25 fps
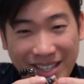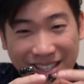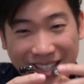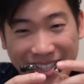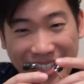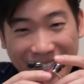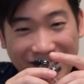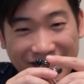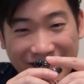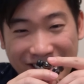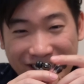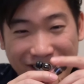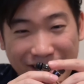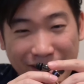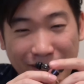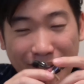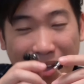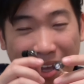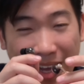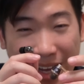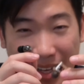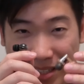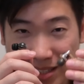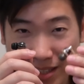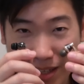This still
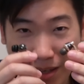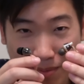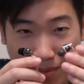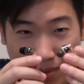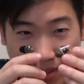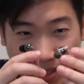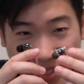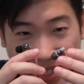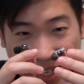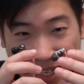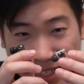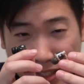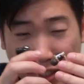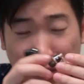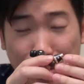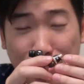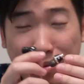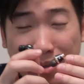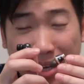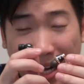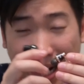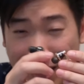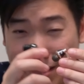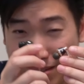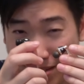has almost like 2
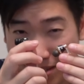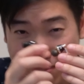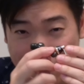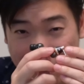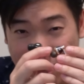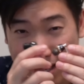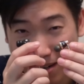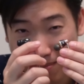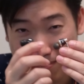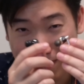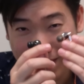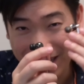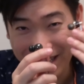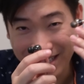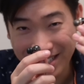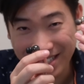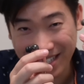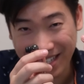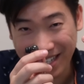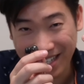times the amount of bass